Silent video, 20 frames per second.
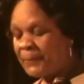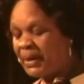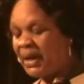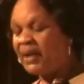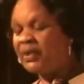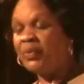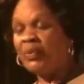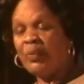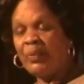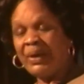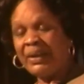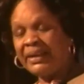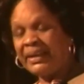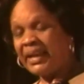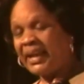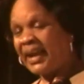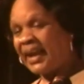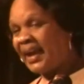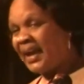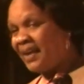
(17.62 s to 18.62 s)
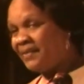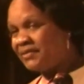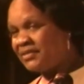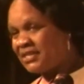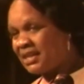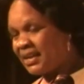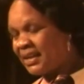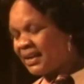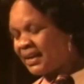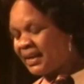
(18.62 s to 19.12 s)
But what they
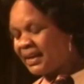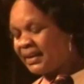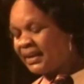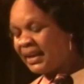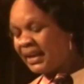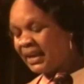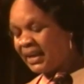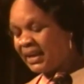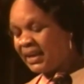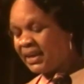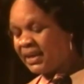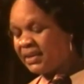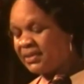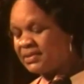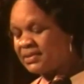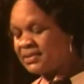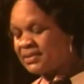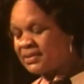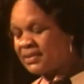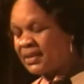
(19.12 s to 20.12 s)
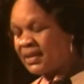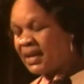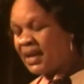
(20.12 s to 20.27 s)
have done is